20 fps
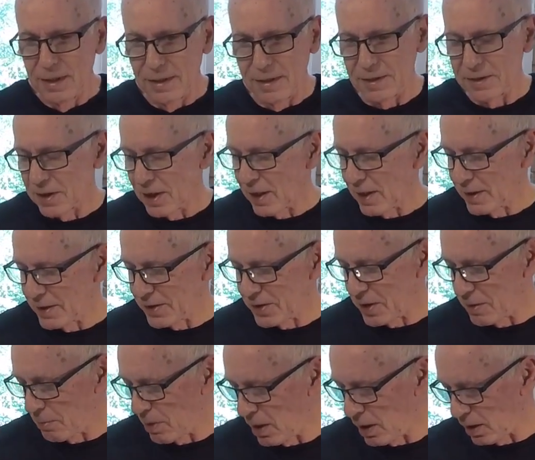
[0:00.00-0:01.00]
the Thais,
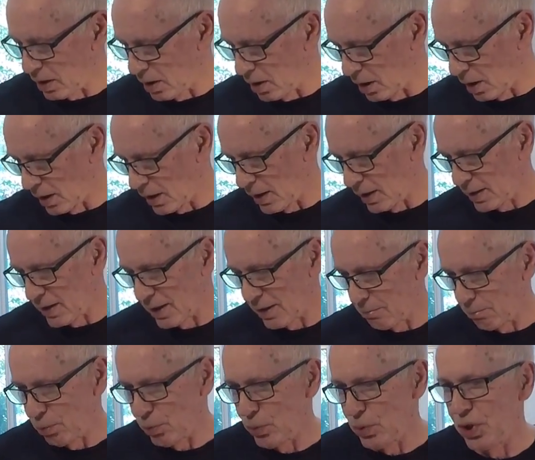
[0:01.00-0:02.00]
they make
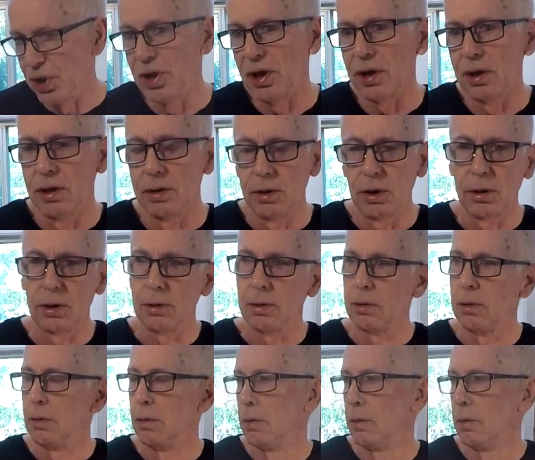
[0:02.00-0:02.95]
kombucha. No.